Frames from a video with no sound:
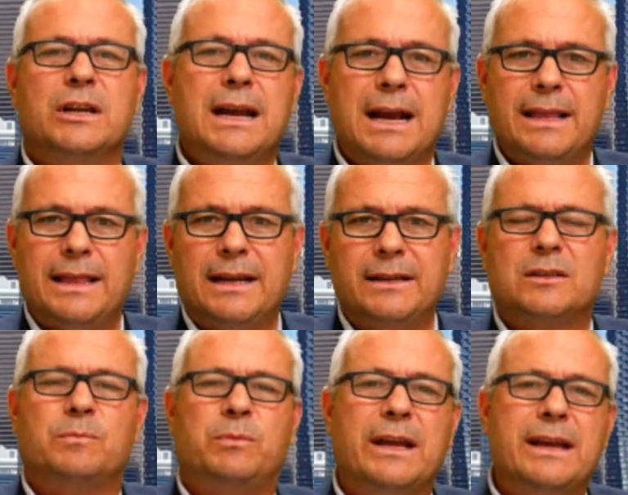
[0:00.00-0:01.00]
And that
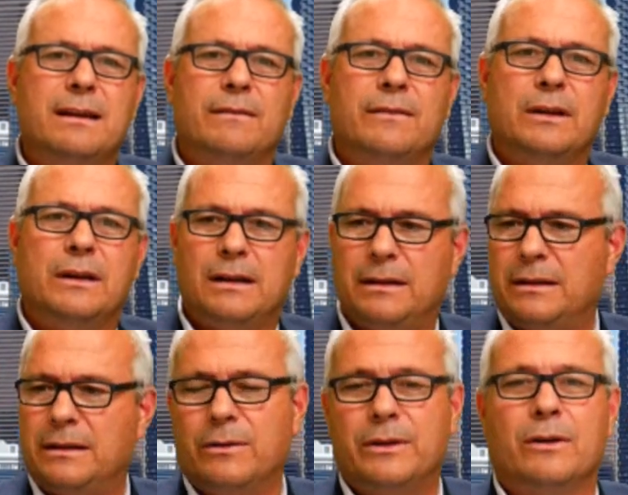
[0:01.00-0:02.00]
display of
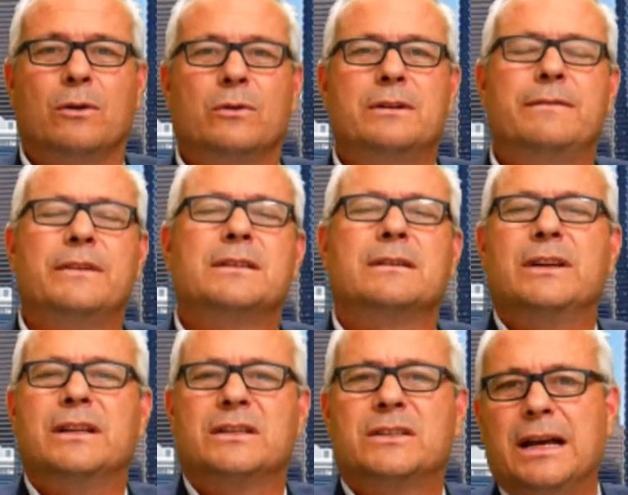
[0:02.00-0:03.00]
their own
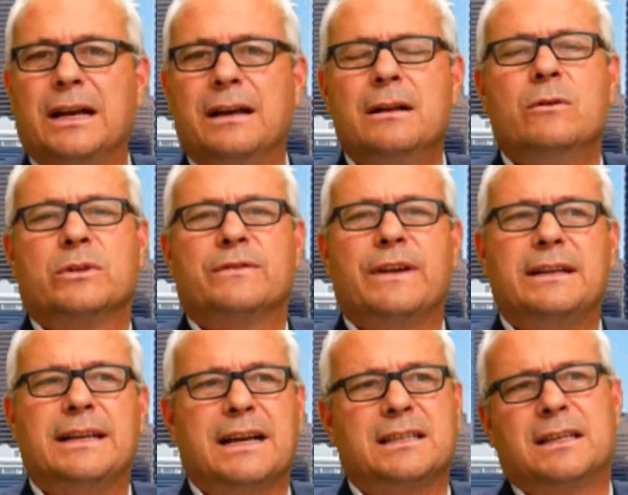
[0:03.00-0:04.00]
divisiveness was
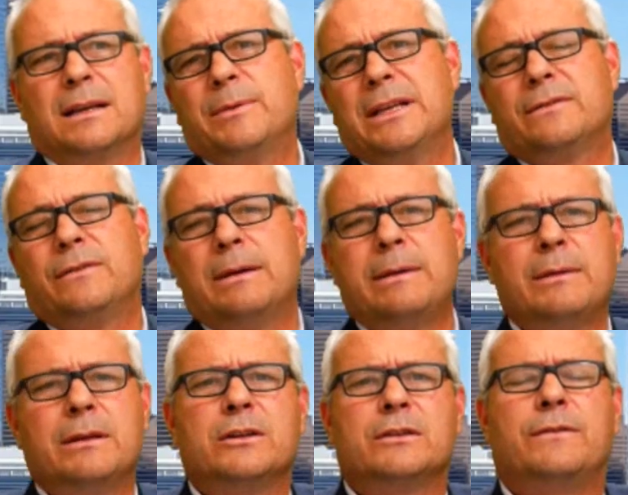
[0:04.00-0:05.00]
fantastic. But that's fine. Maybe they'll
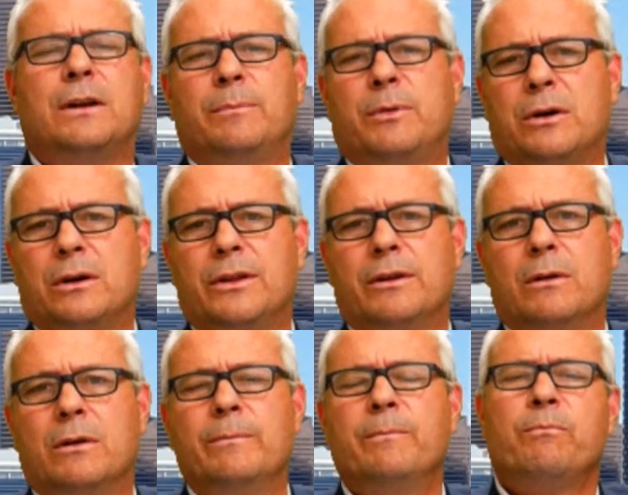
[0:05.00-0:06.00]
just fall apart on their
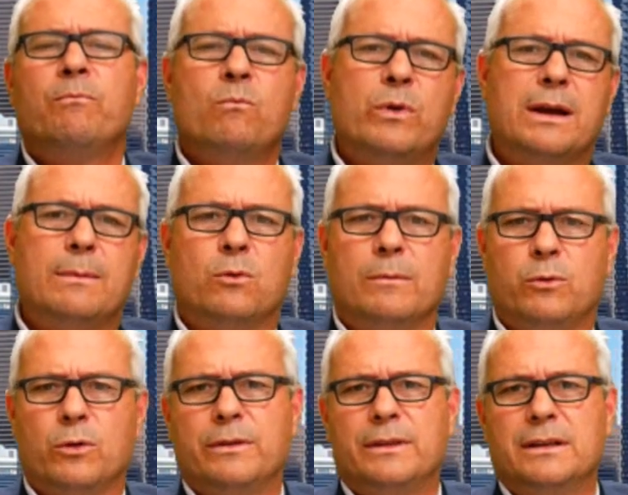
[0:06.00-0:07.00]
own. We got more
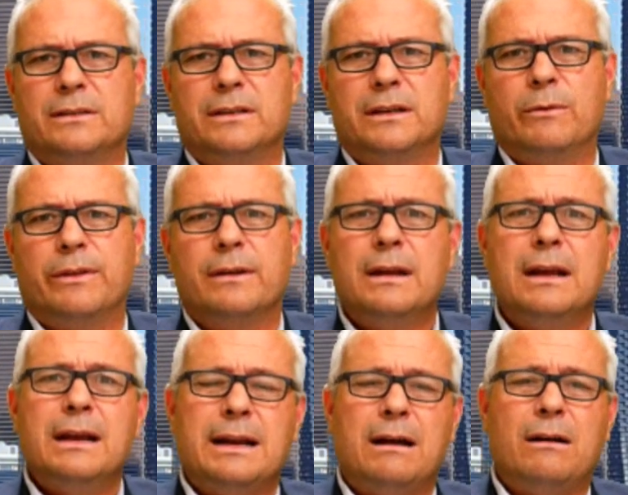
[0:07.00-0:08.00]
important things to deal with.
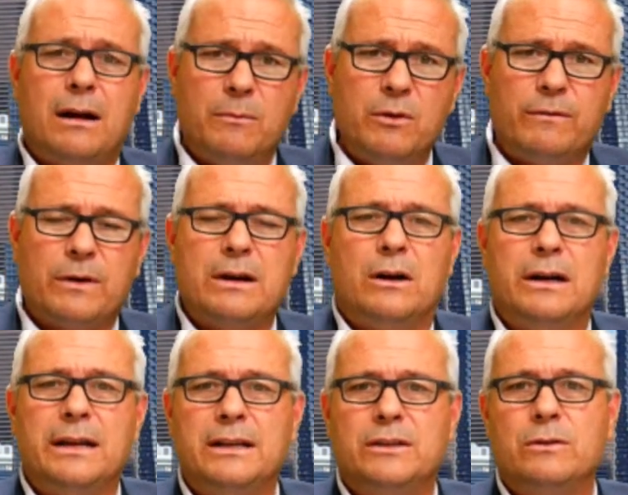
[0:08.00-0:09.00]
Now, I'll move right on
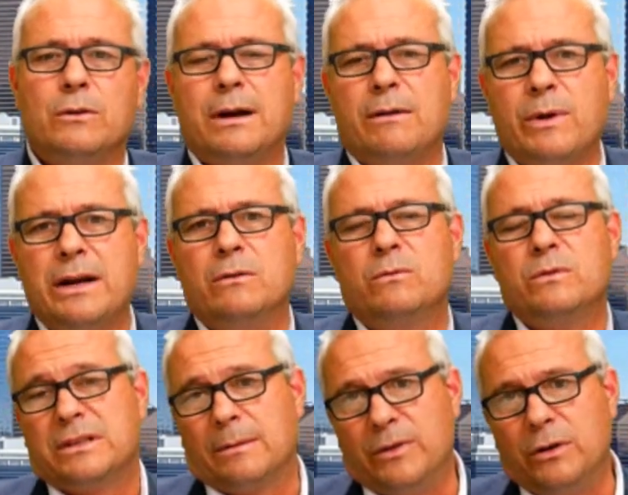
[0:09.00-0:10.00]
into, though, I went out,
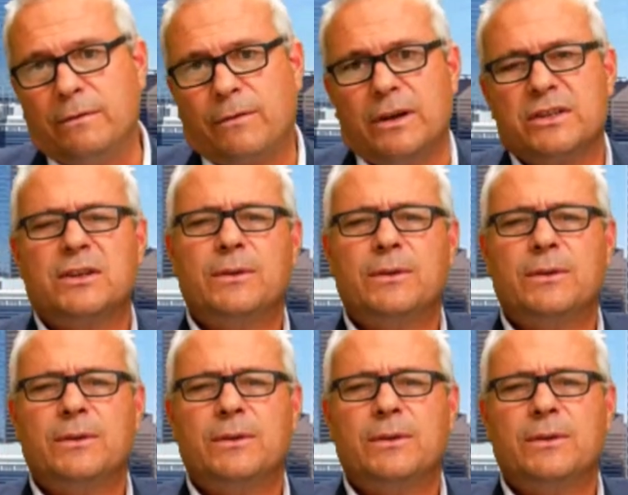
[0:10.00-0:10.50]
something new for us.